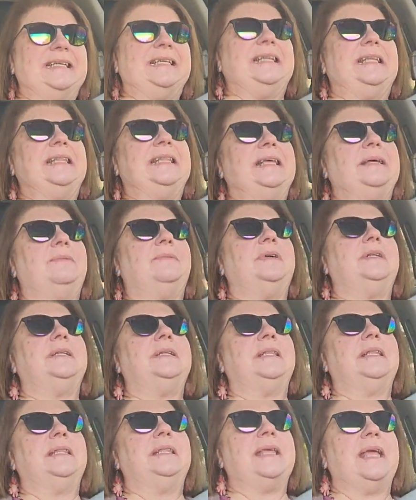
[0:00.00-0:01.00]
And then
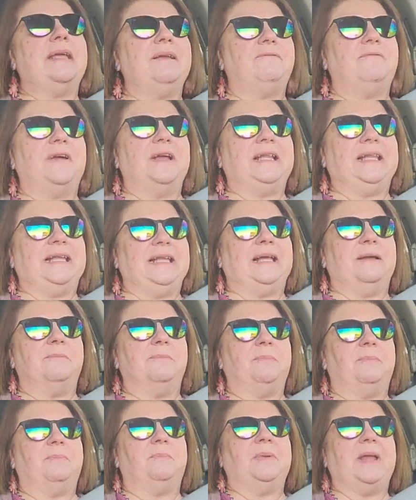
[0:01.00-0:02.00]
when they finally
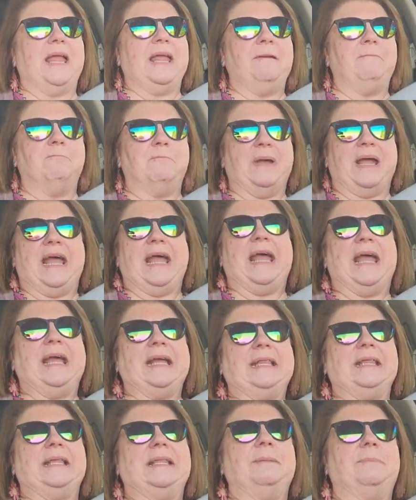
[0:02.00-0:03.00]
come, came
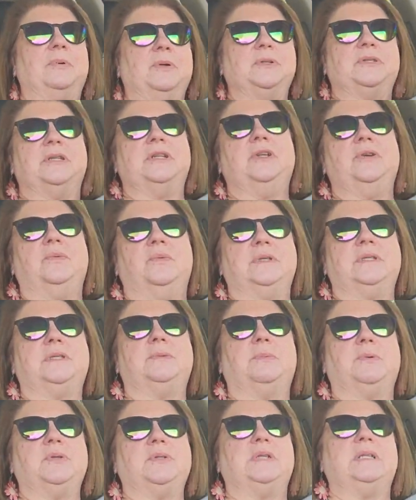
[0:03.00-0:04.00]
back, then the person who was
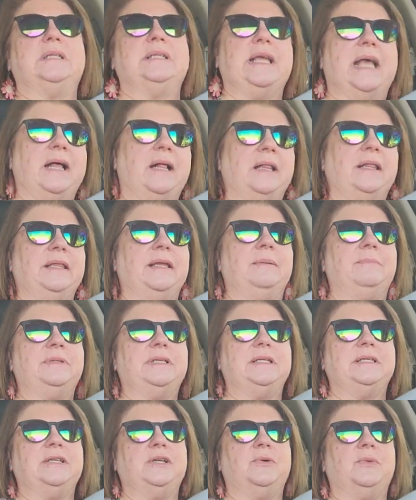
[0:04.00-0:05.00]
supposed to tell them
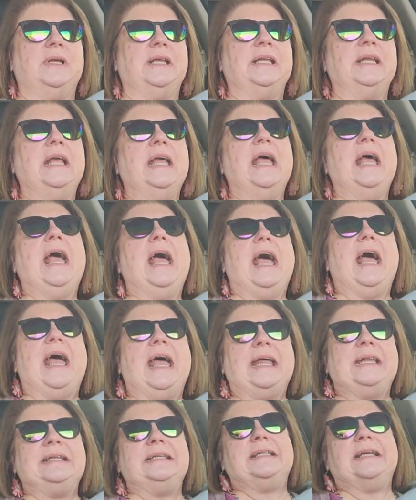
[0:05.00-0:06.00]
to do it use the
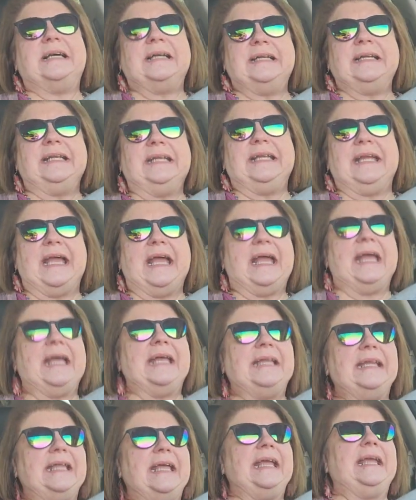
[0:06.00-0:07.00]
hadn't done it
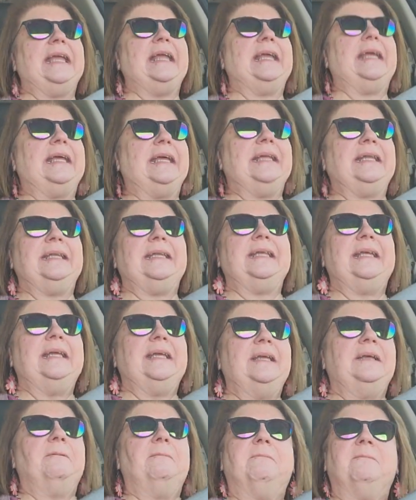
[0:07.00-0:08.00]
yet. And
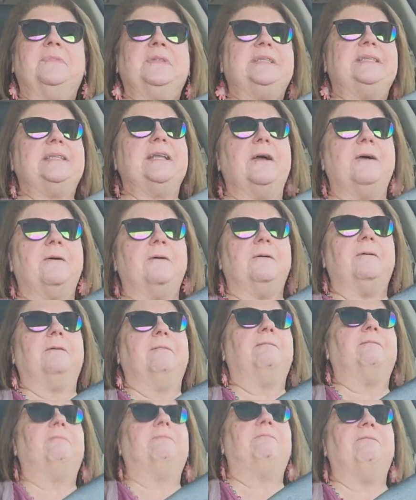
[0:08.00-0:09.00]
East ramp to so
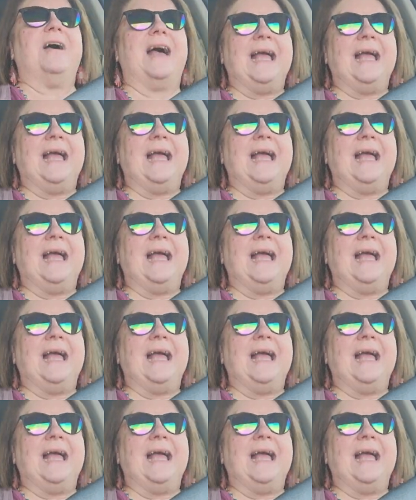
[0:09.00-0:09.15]
Johnson.